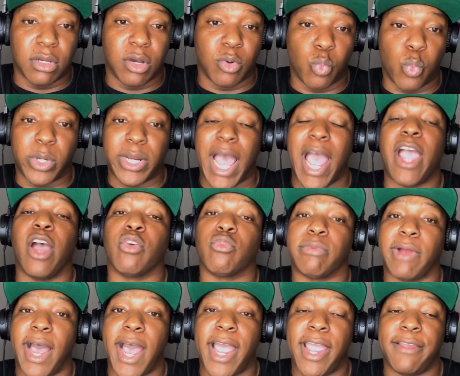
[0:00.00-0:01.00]
when I
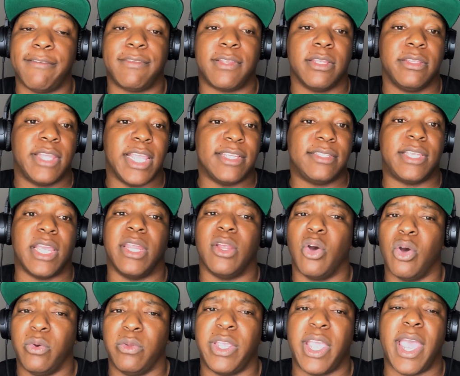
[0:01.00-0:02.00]
arrived, they said,
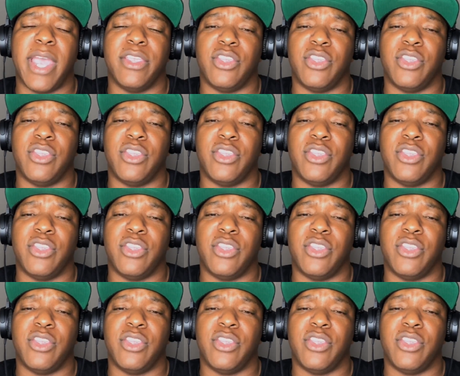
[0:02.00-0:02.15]
oh yeah,